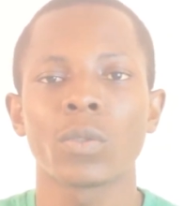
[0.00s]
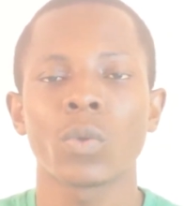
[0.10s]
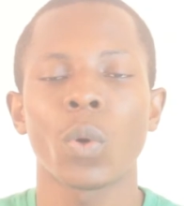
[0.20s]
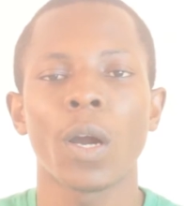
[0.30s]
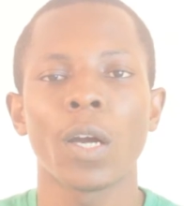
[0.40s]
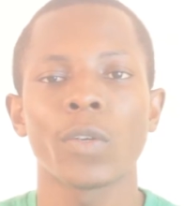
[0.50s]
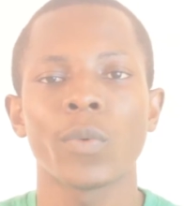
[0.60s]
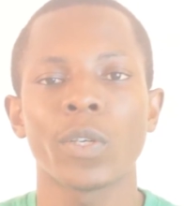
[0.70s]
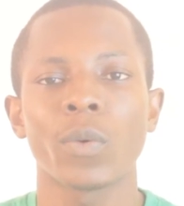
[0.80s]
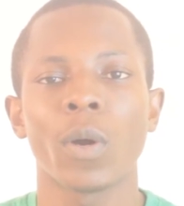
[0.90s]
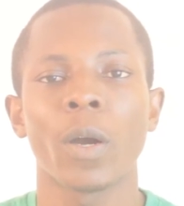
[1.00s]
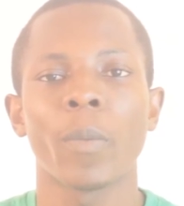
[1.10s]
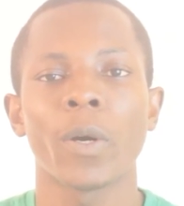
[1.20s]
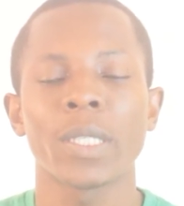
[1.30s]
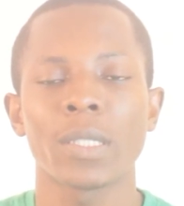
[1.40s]
So how do we go
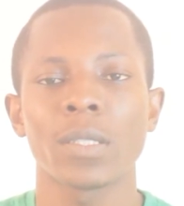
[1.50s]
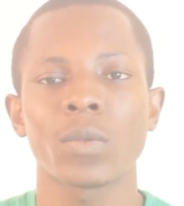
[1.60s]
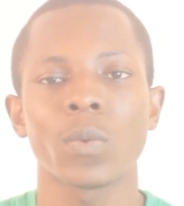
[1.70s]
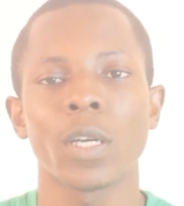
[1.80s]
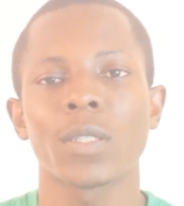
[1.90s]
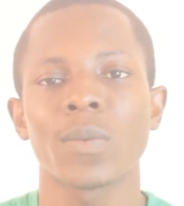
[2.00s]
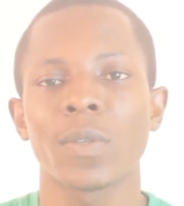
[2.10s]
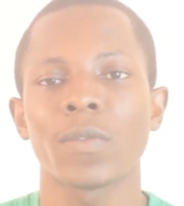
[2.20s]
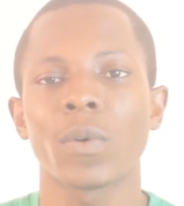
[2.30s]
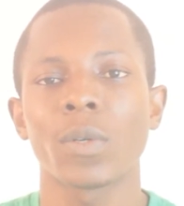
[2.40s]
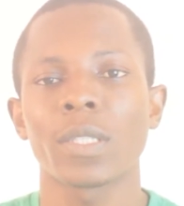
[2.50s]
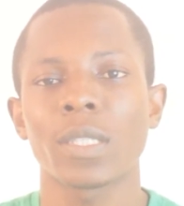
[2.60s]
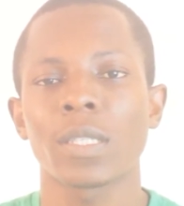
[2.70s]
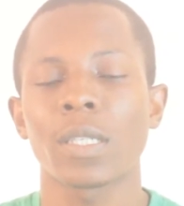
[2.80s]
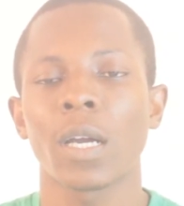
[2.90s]
about it once we've
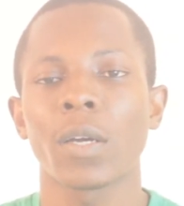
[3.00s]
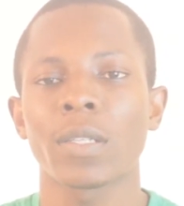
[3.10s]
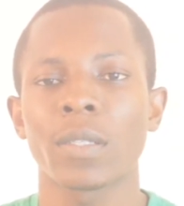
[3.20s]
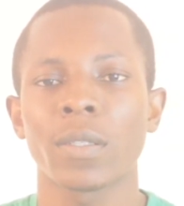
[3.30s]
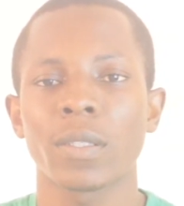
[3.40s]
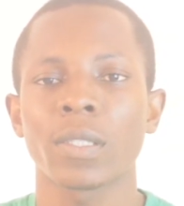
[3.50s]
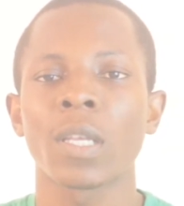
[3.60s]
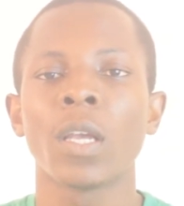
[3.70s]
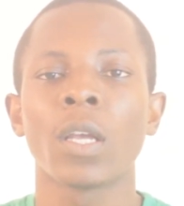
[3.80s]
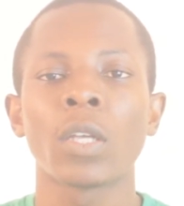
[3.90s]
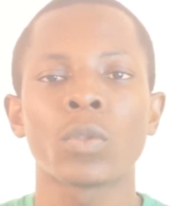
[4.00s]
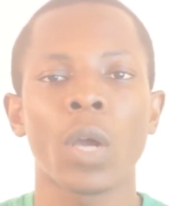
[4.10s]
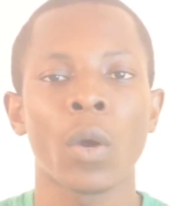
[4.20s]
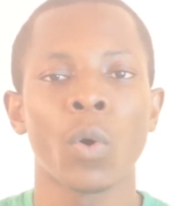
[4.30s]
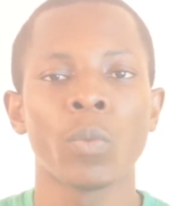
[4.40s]
gotten our sentence? So
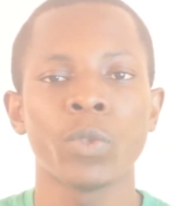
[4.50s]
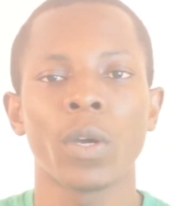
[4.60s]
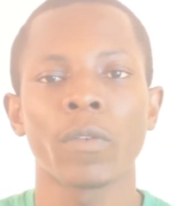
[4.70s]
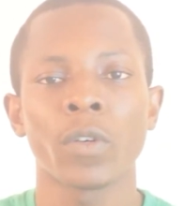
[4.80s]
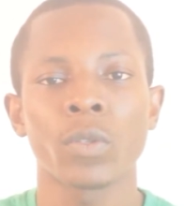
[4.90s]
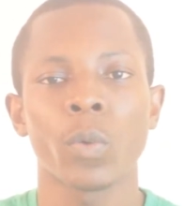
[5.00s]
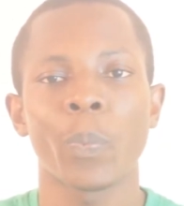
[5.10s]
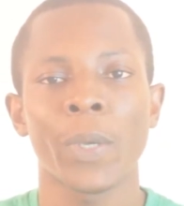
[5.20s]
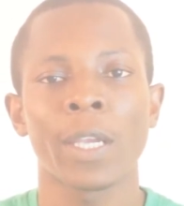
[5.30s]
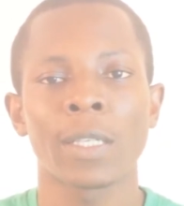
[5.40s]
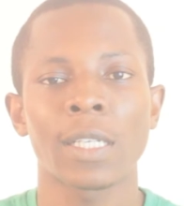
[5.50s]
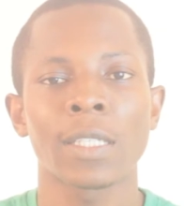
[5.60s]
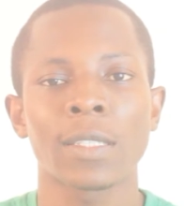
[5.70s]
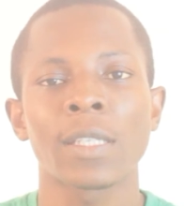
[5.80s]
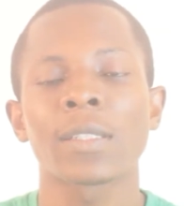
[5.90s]
I hope you have also picked a
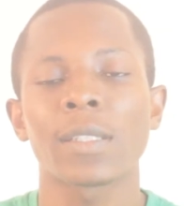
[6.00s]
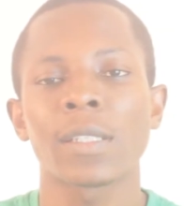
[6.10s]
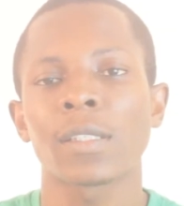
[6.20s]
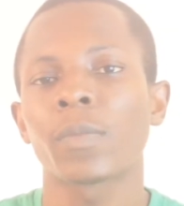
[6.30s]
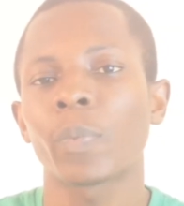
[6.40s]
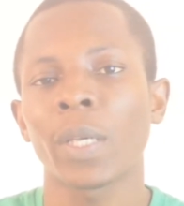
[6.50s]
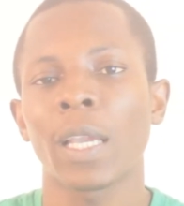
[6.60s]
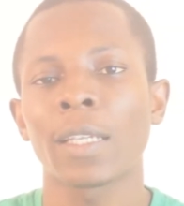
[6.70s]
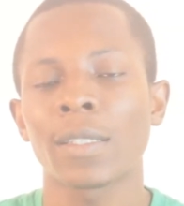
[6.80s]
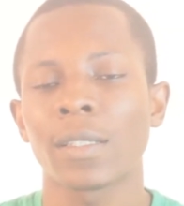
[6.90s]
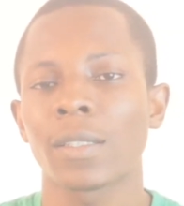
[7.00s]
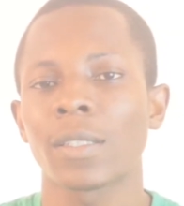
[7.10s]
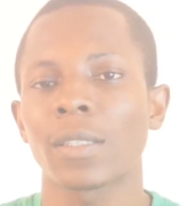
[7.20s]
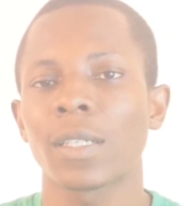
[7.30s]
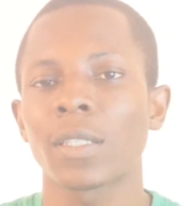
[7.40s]
sentence. Pick a
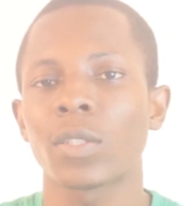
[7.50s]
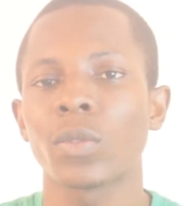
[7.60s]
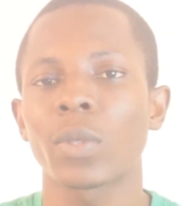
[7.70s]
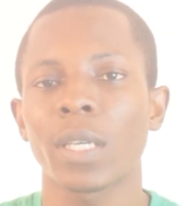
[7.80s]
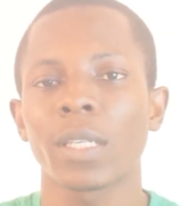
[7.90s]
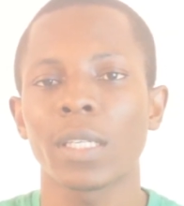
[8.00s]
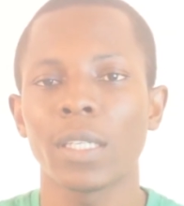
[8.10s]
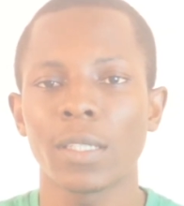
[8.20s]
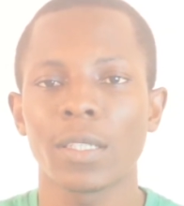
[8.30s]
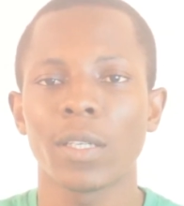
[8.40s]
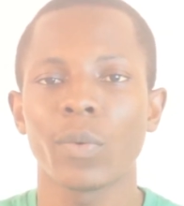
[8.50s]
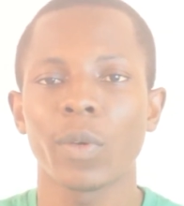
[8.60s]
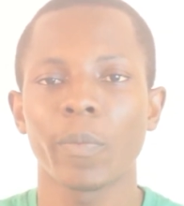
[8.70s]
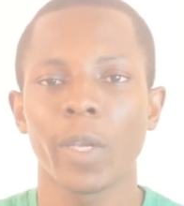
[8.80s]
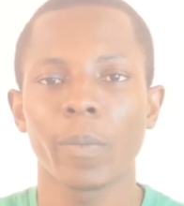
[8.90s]
sentence that you can easily
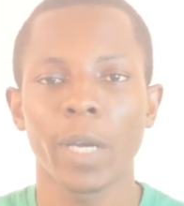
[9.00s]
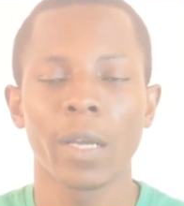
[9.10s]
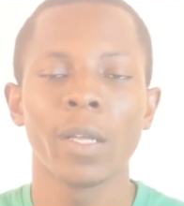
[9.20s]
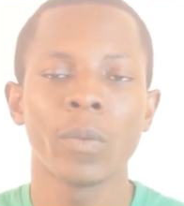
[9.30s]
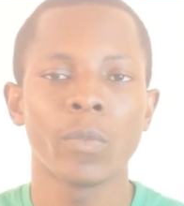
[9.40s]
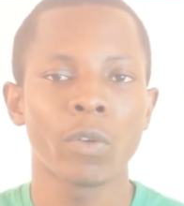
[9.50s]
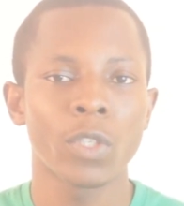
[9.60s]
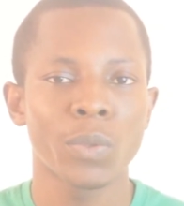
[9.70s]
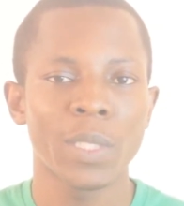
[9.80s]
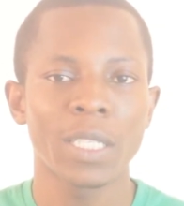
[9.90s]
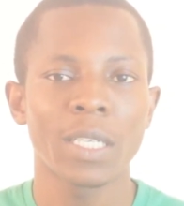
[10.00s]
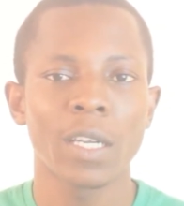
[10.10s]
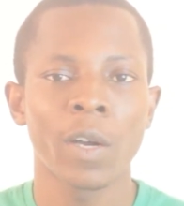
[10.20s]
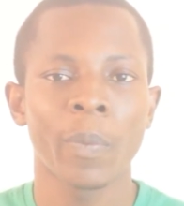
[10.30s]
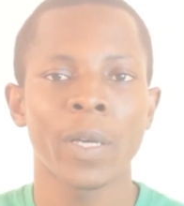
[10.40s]
remember, because we need
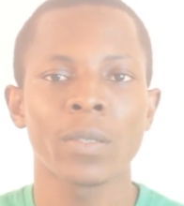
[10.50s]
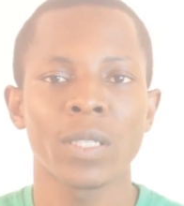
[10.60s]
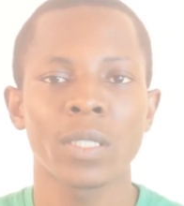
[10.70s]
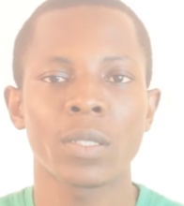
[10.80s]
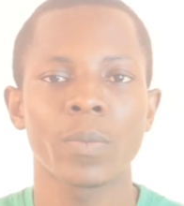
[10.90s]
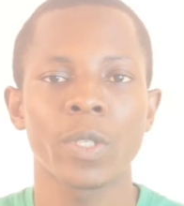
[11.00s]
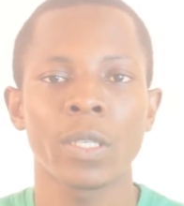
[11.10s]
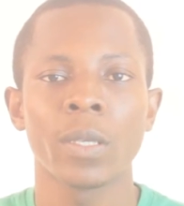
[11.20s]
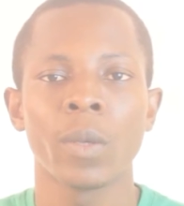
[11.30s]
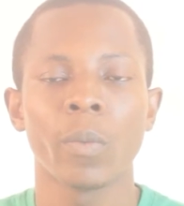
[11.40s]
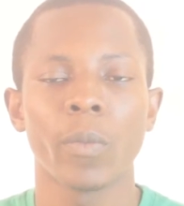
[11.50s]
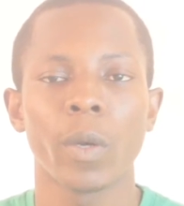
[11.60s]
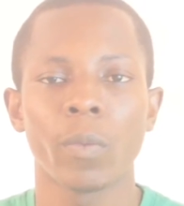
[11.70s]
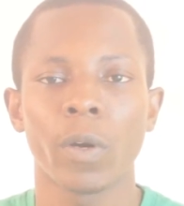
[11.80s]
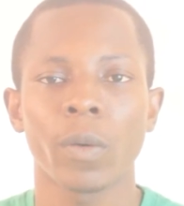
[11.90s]
our password to be
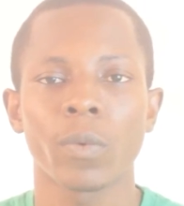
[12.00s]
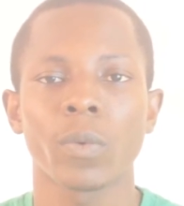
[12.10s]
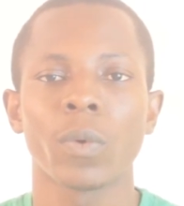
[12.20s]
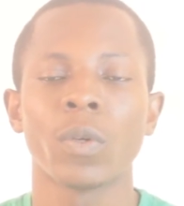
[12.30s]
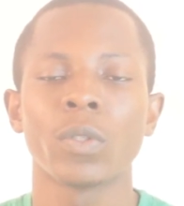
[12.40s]
memorable.